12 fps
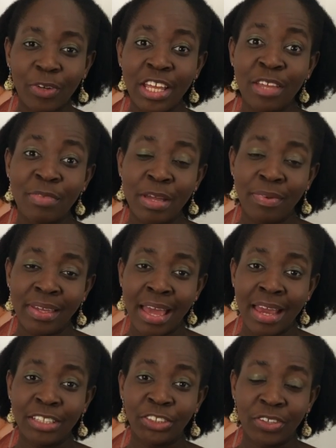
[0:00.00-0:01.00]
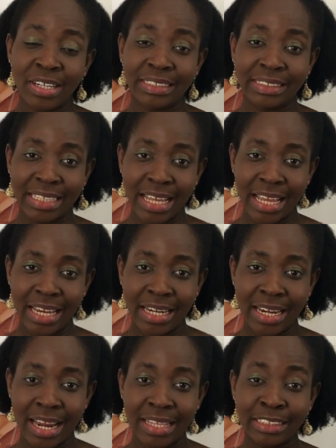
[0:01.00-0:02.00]
why you may be getting dry
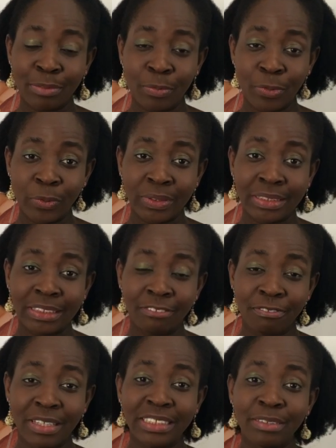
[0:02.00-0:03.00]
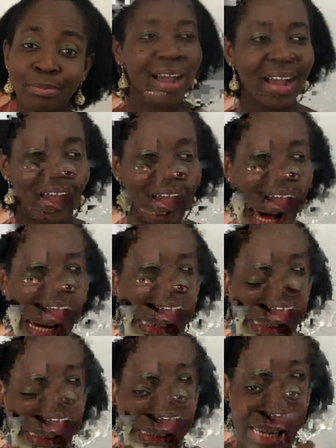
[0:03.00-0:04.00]
skin, it's important to fundamentally
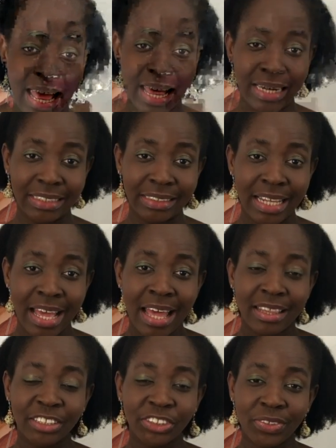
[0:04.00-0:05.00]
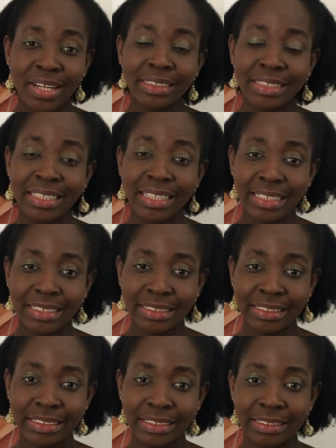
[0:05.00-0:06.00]
understand that dry skin
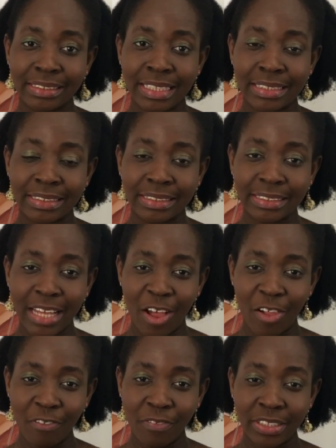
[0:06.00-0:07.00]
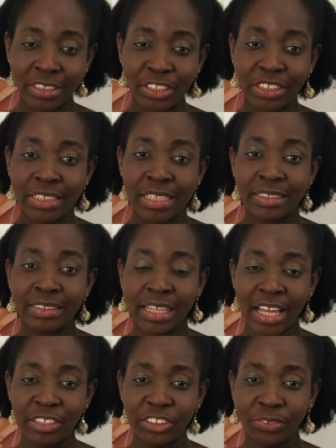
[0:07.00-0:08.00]
conditions itself is usually a
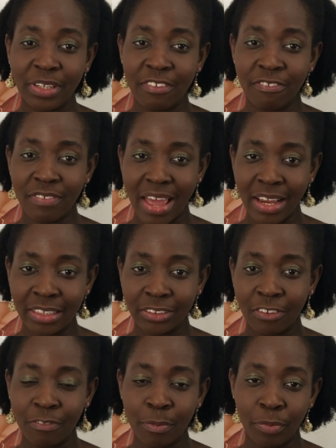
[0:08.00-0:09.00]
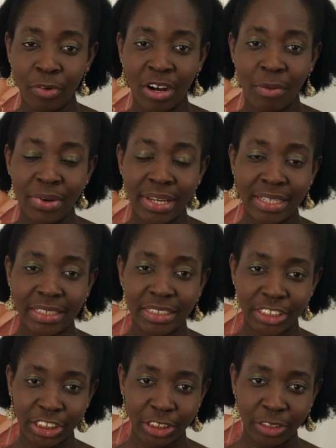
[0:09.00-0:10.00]
secondary effect of a primary
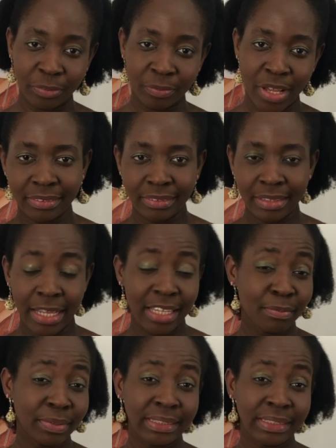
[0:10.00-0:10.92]
condition. It can be